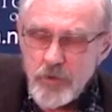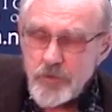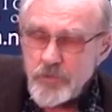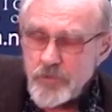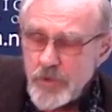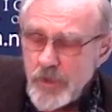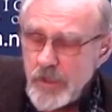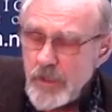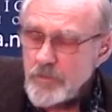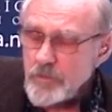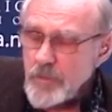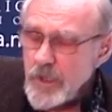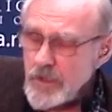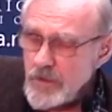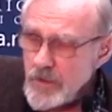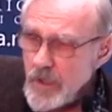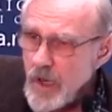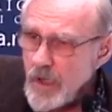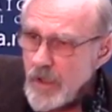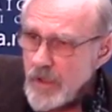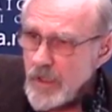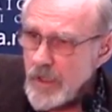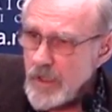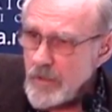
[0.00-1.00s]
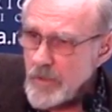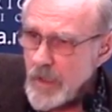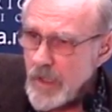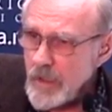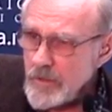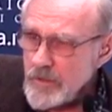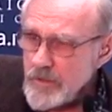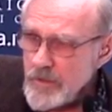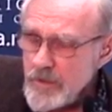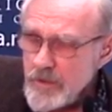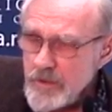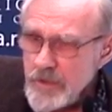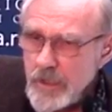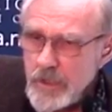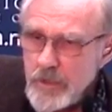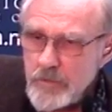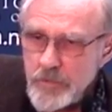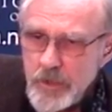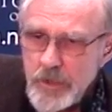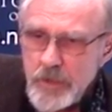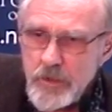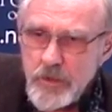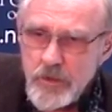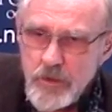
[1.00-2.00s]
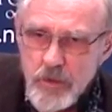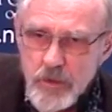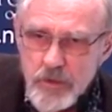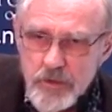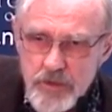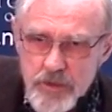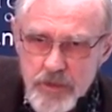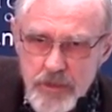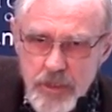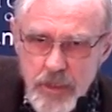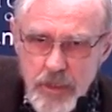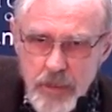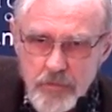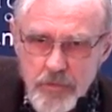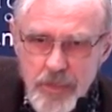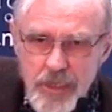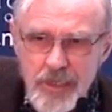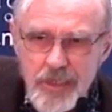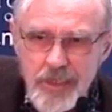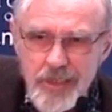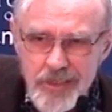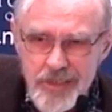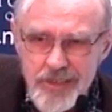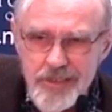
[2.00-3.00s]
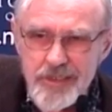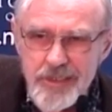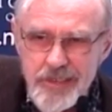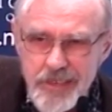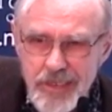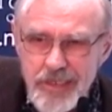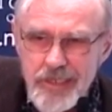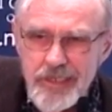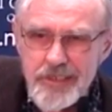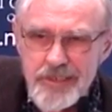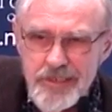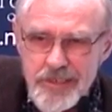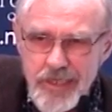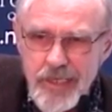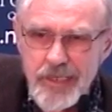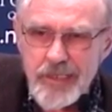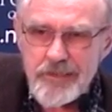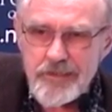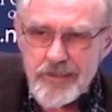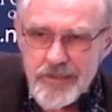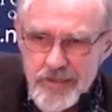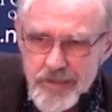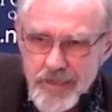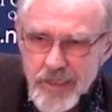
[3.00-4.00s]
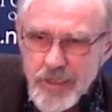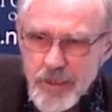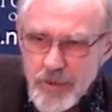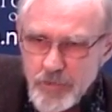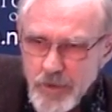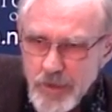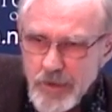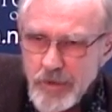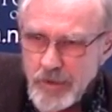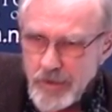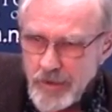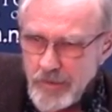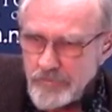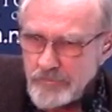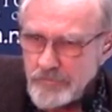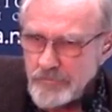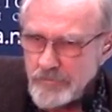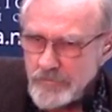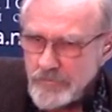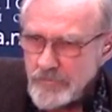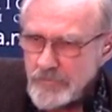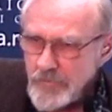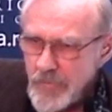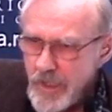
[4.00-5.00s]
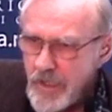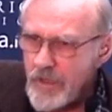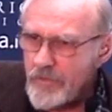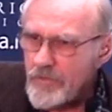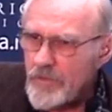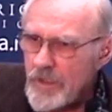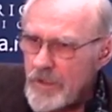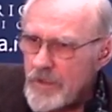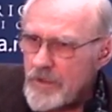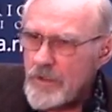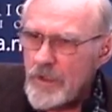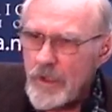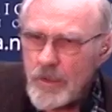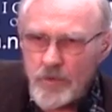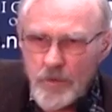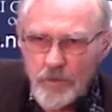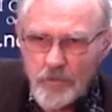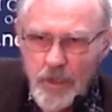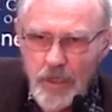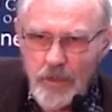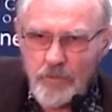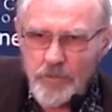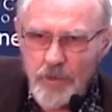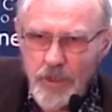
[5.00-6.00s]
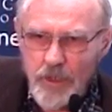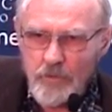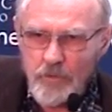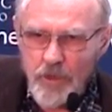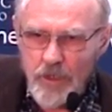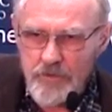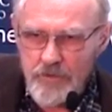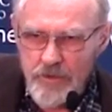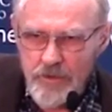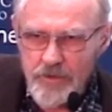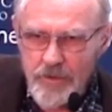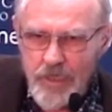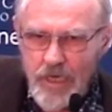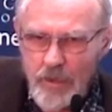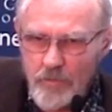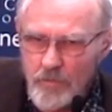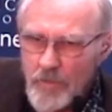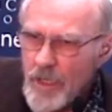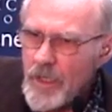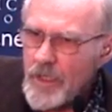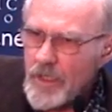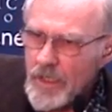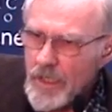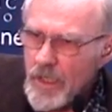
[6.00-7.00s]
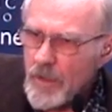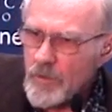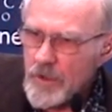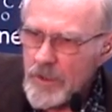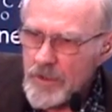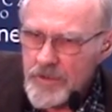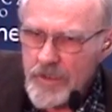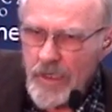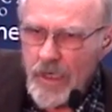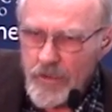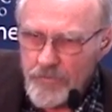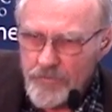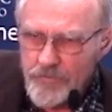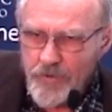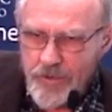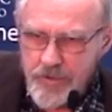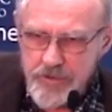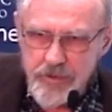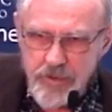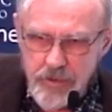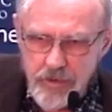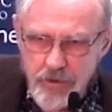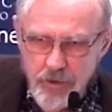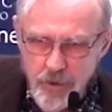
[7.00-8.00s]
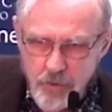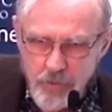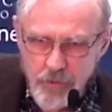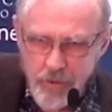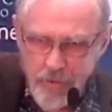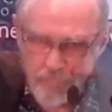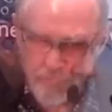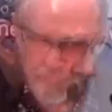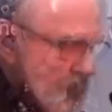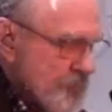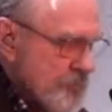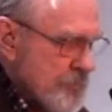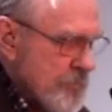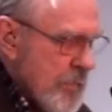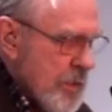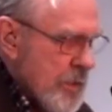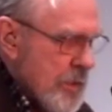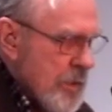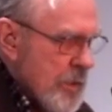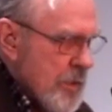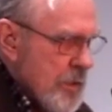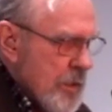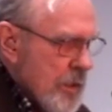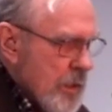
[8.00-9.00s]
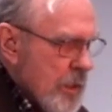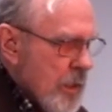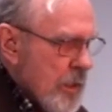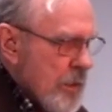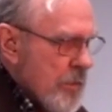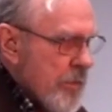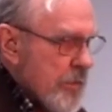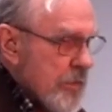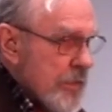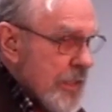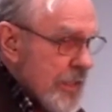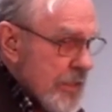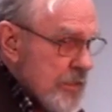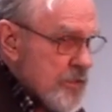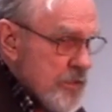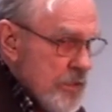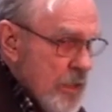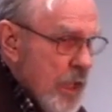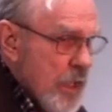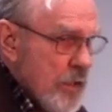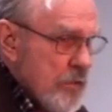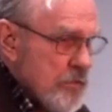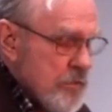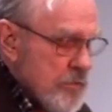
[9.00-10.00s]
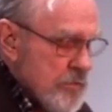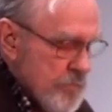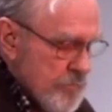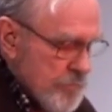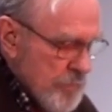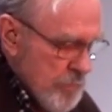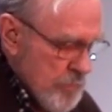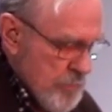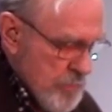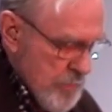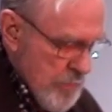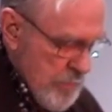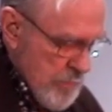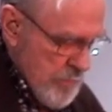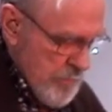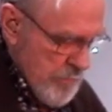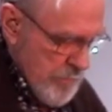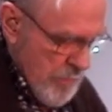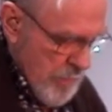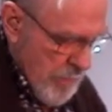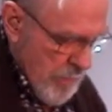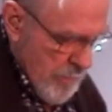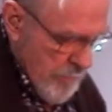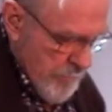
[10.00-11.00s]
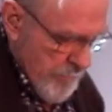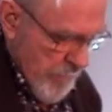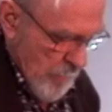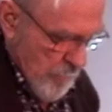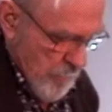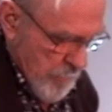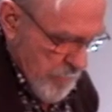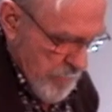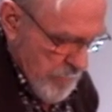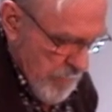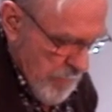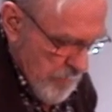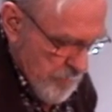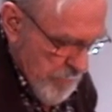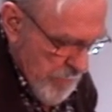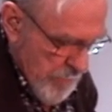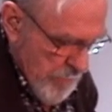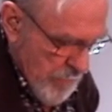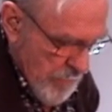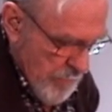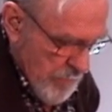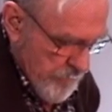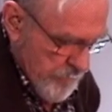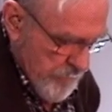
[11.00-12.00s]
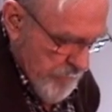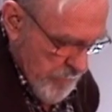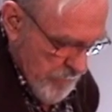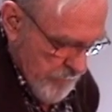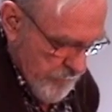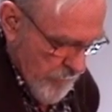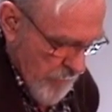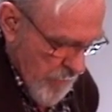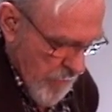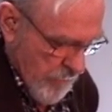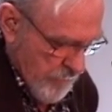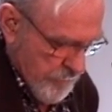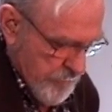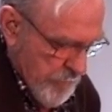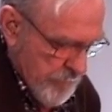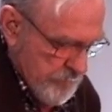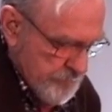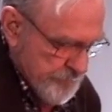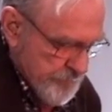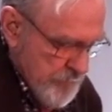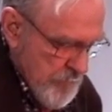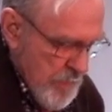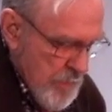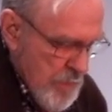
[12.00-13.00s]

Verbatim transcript: really been talking about in sustainability all this time is steady state sustainability, that everything's going to remain pretty much the same, and we just got to fix it a little bit. And that's not the future that we're going to be involved in.